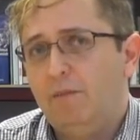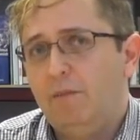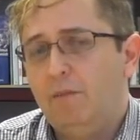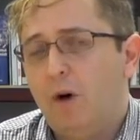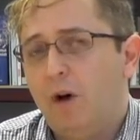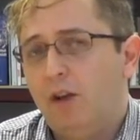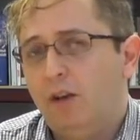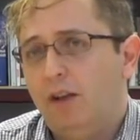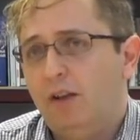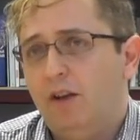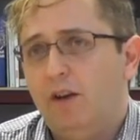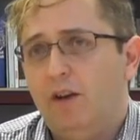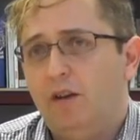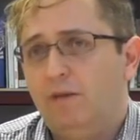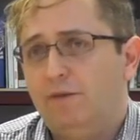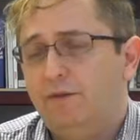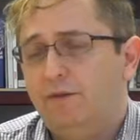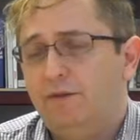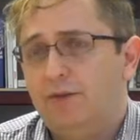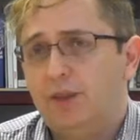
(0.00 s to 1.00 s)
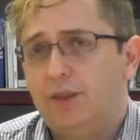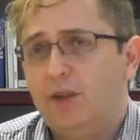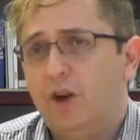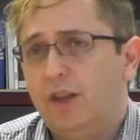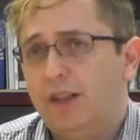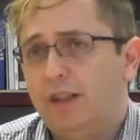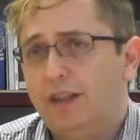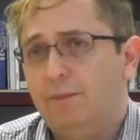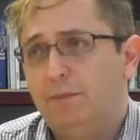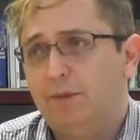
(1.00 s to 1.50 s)
model of
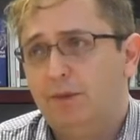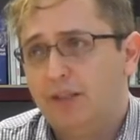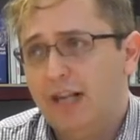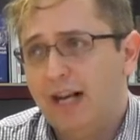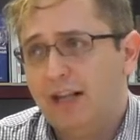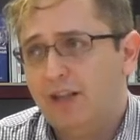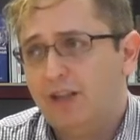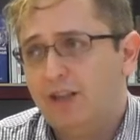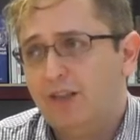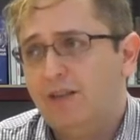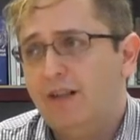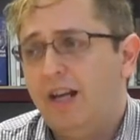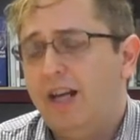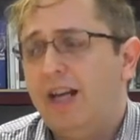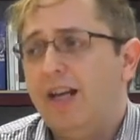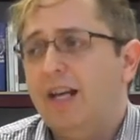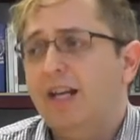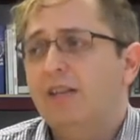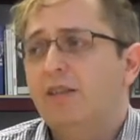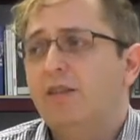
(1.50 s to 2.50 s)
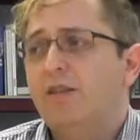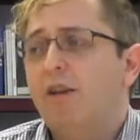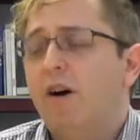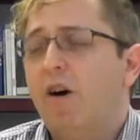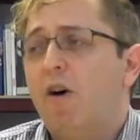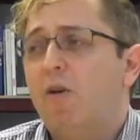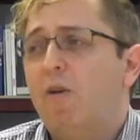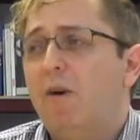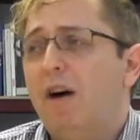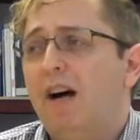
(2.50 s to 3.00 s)
scholarly production.
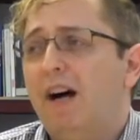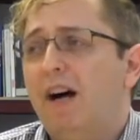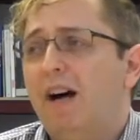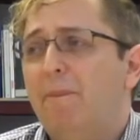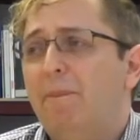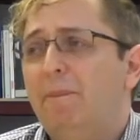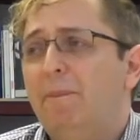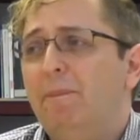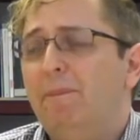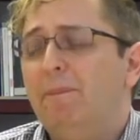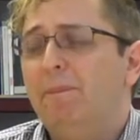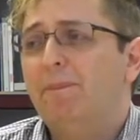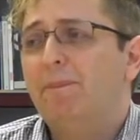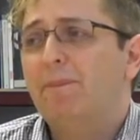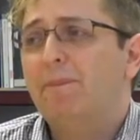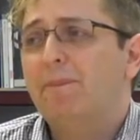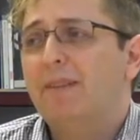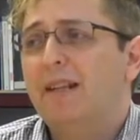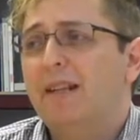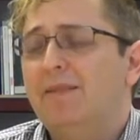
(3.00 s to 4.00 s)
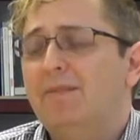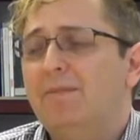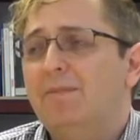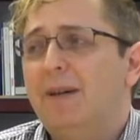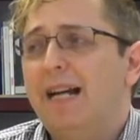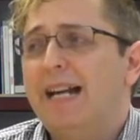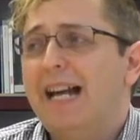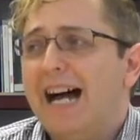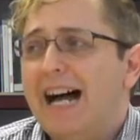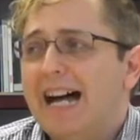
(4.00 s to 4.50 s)
So
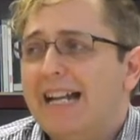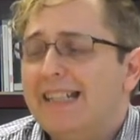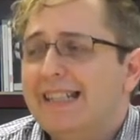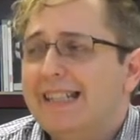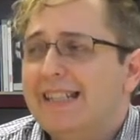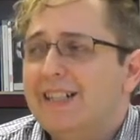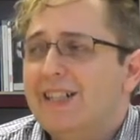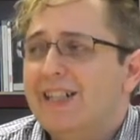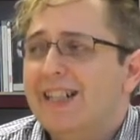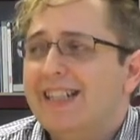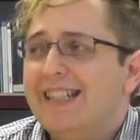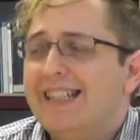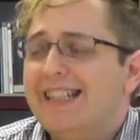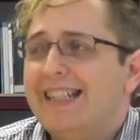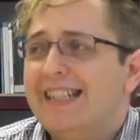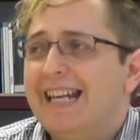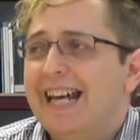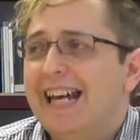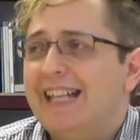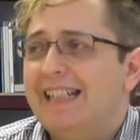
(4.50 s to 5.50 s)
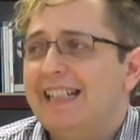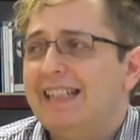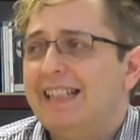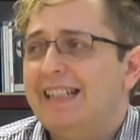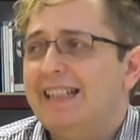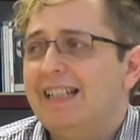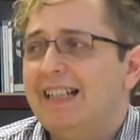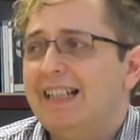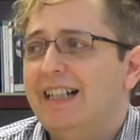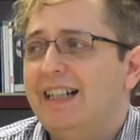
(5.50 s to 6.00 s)
my answer is
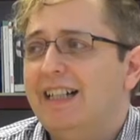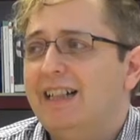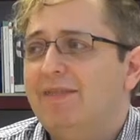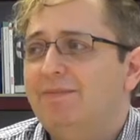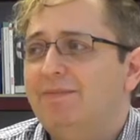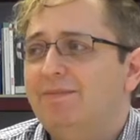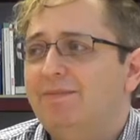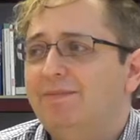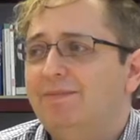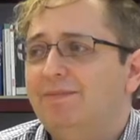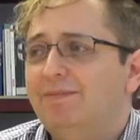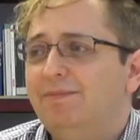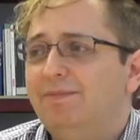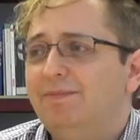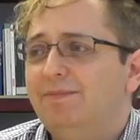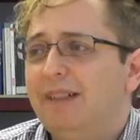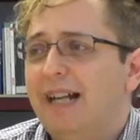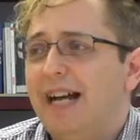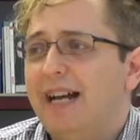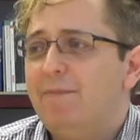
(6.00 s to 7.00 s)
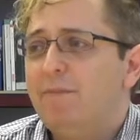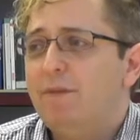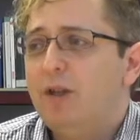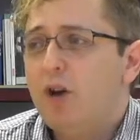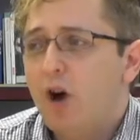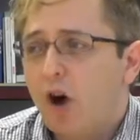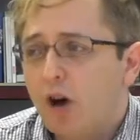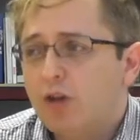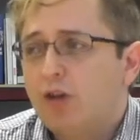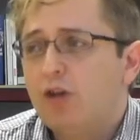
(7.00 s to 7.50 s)
that I'm
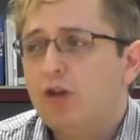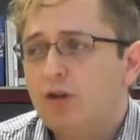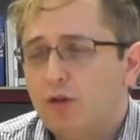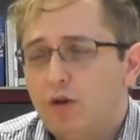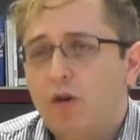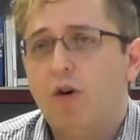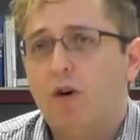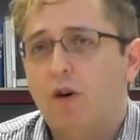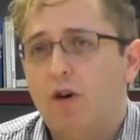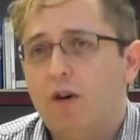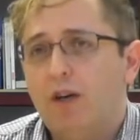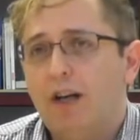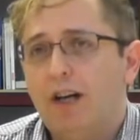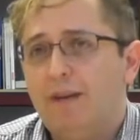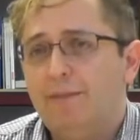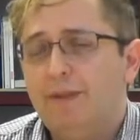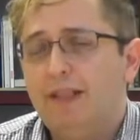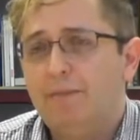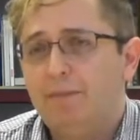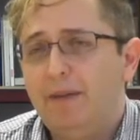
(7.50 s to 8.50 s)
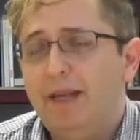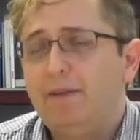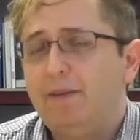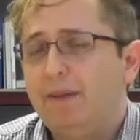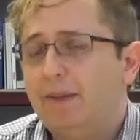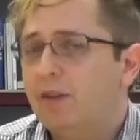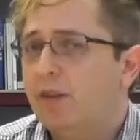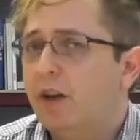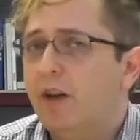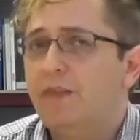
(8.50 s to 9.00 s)
not sure. I mean, maybe
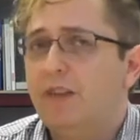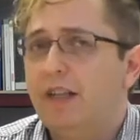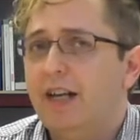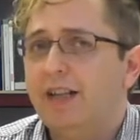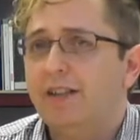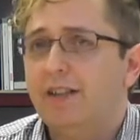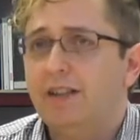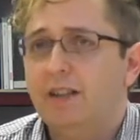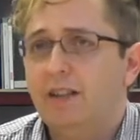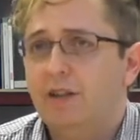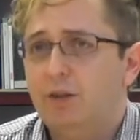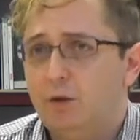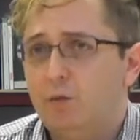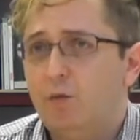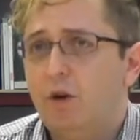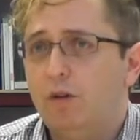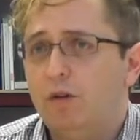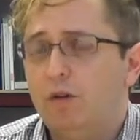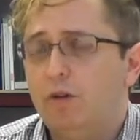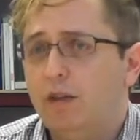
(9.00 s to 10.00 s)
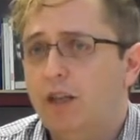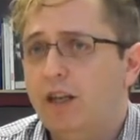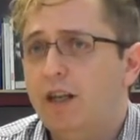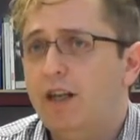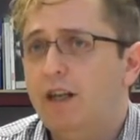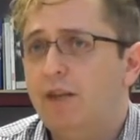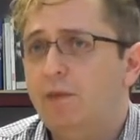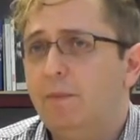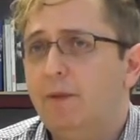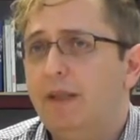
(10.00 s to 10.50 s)
it's not the answer that you want to
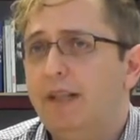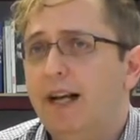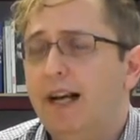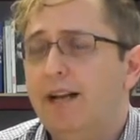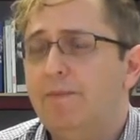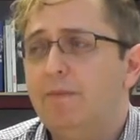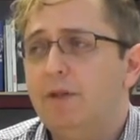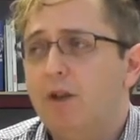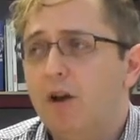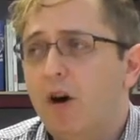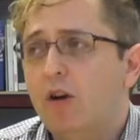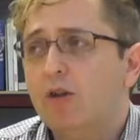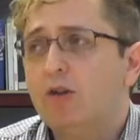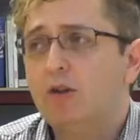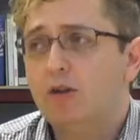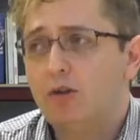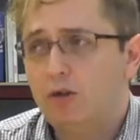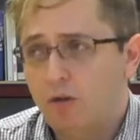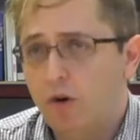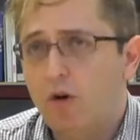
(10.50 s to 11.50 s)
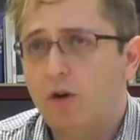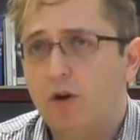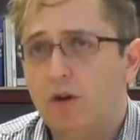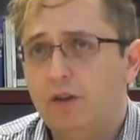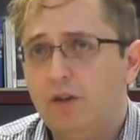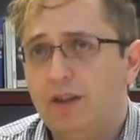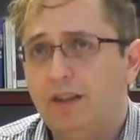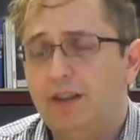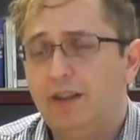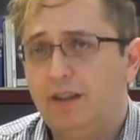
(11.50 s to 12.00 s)
hear, but I'm not sure
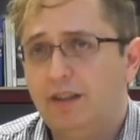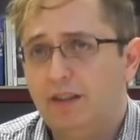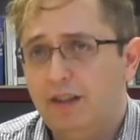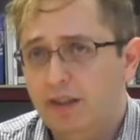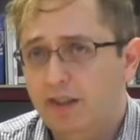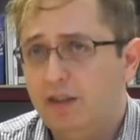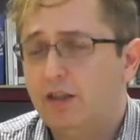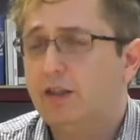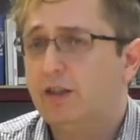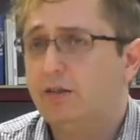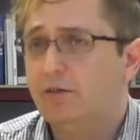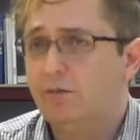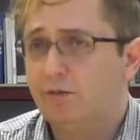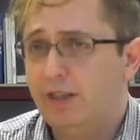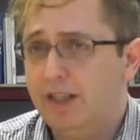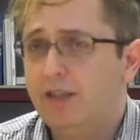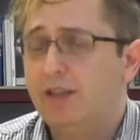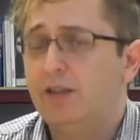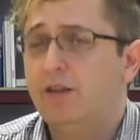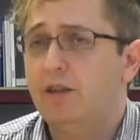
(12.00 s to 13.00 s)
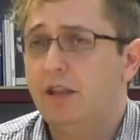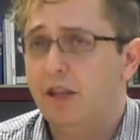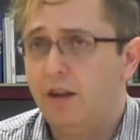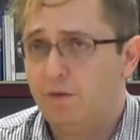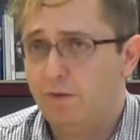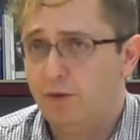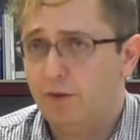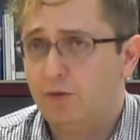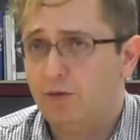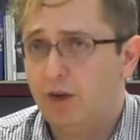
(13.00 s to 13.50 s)
that digital research
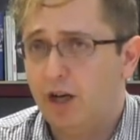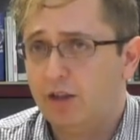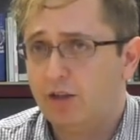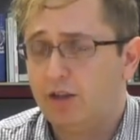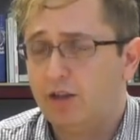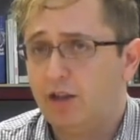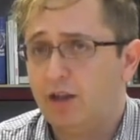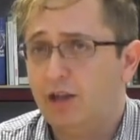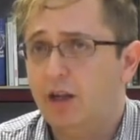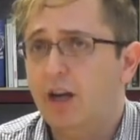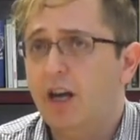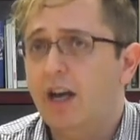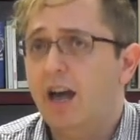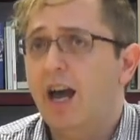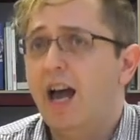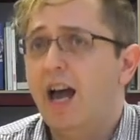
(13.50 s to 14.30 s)
infrastructure